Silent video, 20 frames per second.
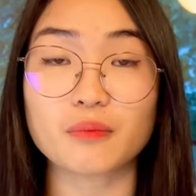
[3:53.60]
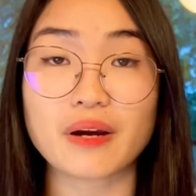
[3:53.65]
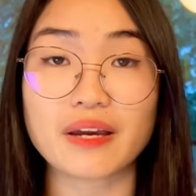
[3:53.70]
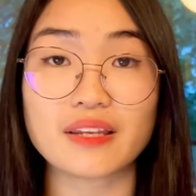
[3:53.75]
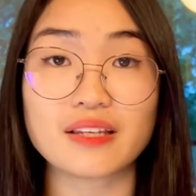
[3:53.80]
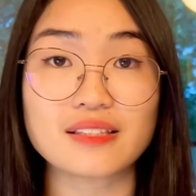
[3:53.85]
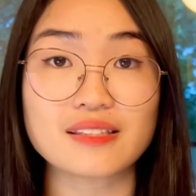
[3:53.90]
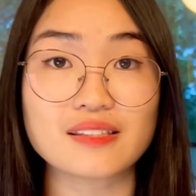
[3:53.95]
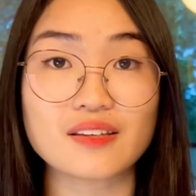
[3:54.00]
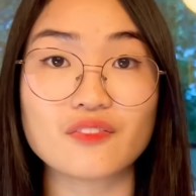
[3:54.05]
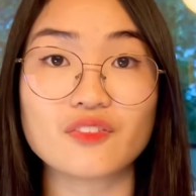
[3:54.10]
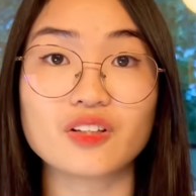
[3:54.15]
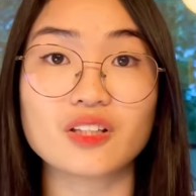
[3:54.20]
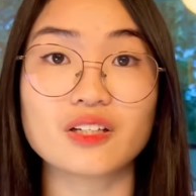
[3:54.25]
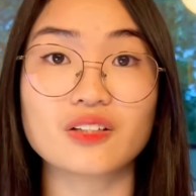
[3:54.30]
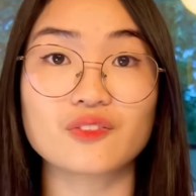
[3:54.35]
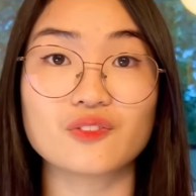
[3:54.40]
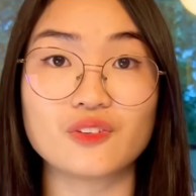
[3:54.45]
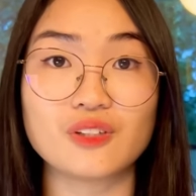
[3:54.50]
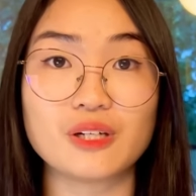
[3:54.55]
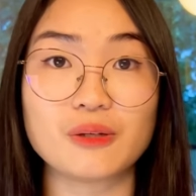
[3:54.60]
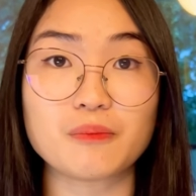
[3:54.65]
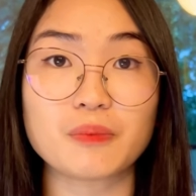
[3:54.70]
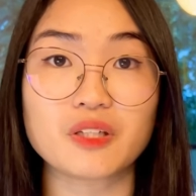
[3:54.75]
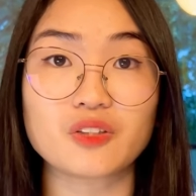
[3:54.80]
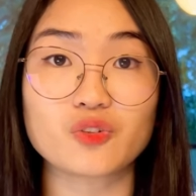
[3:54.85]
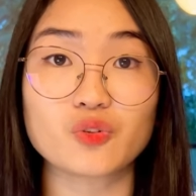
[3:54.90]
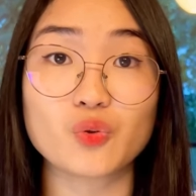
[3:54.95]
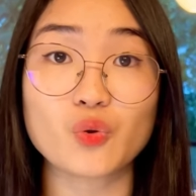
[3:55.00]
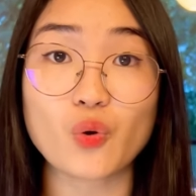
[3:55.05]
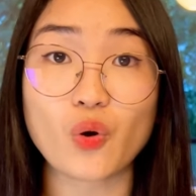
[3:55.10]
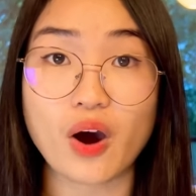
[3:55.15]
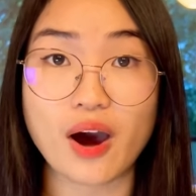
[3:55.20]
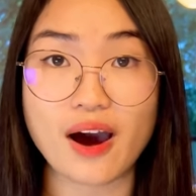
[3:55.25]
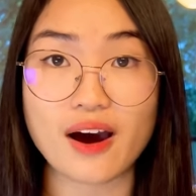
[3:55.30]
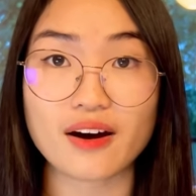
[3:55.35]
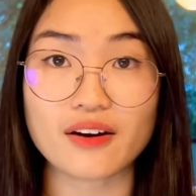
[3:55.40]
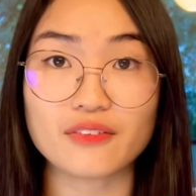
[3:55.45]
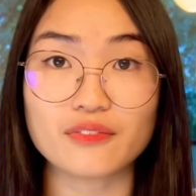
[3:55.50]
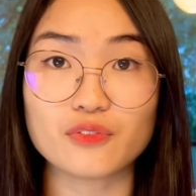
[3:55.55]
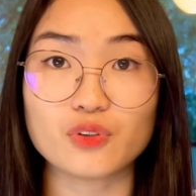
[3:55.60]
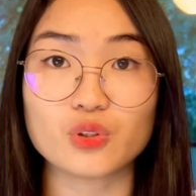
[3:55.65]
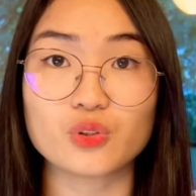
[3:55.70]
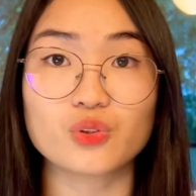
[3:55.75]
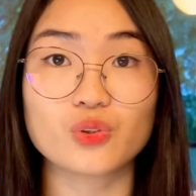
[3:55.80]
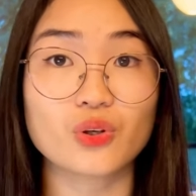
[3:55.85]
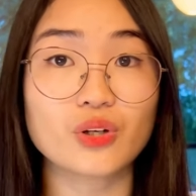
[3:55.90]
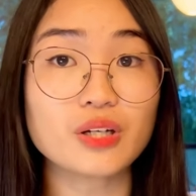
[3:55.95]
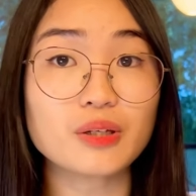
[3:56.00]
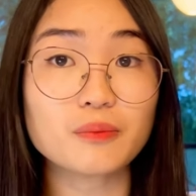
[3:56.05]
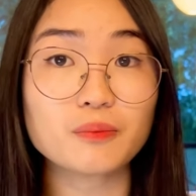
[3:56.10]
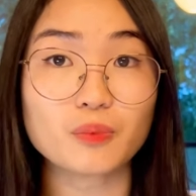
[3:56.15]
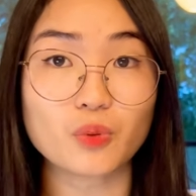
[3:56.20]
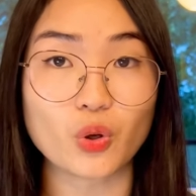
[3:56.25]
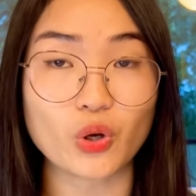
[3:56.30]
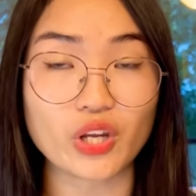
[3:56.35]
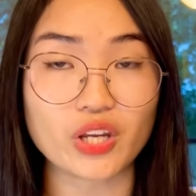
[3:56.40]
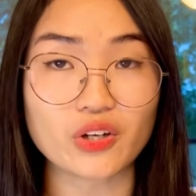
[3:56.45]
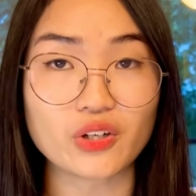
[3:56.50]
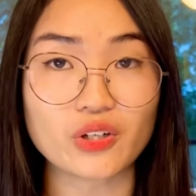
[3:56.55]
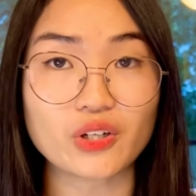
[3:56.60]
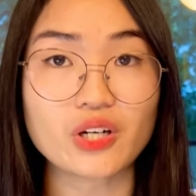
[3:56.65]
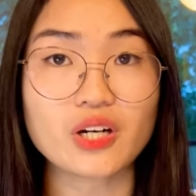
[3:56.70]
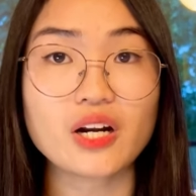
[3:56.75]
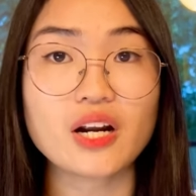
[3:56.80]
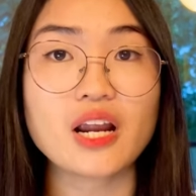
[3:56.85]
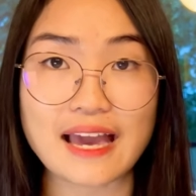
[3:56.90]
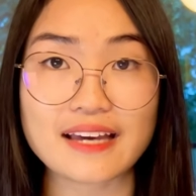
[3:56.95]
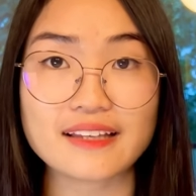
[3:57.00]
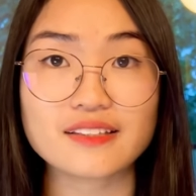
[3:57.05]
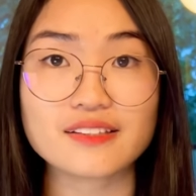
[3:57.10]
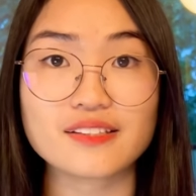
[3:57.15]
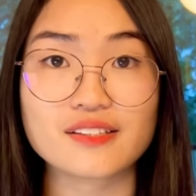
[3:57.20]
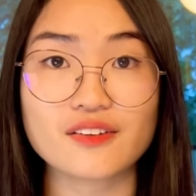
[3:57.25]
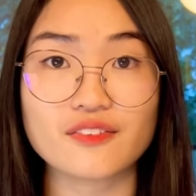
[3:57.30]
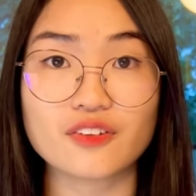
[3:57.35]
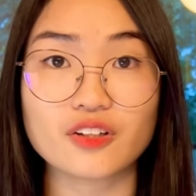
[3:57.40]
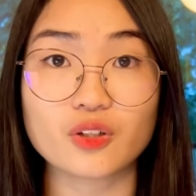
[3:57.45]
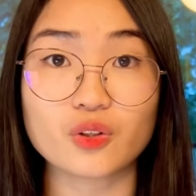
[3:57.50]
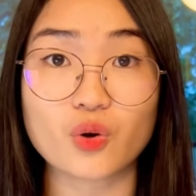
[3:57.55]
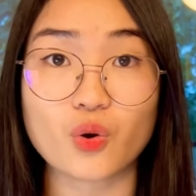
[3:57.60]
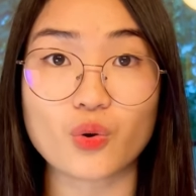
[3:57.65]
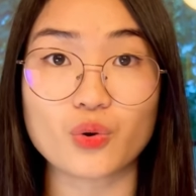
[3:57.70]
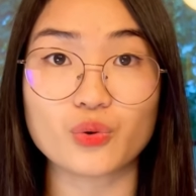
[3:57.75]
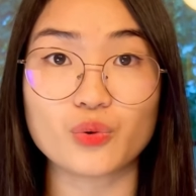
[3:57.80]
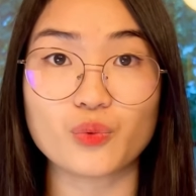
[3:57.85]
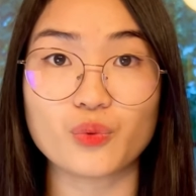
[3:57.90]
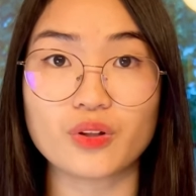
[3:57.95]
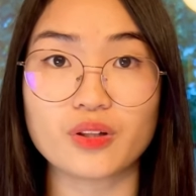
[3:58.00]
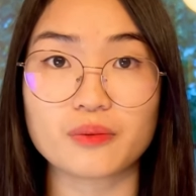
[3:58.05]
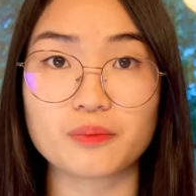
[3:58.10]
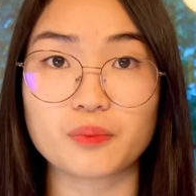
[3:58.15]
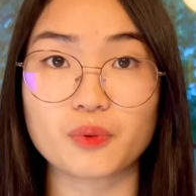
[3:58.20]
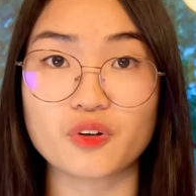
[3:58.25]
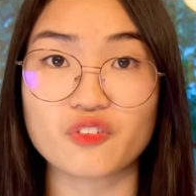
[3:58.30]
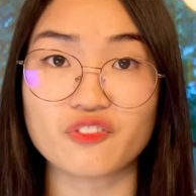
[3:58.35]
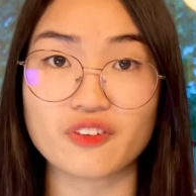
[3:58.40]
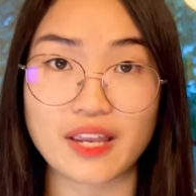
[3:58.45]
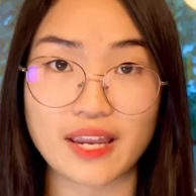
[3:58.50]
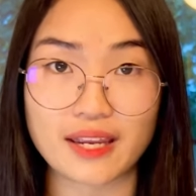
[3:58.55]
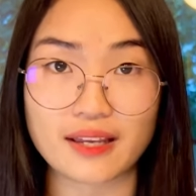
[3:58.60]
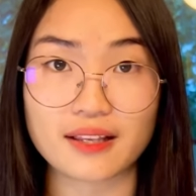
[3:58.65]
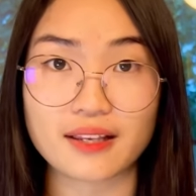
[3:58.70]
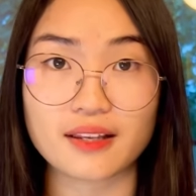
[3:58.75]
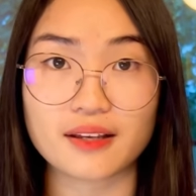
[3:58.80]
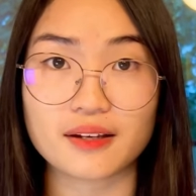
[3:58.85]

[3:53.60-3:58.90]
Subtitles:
by the civil agreements you have with your employer and civil code will prevail.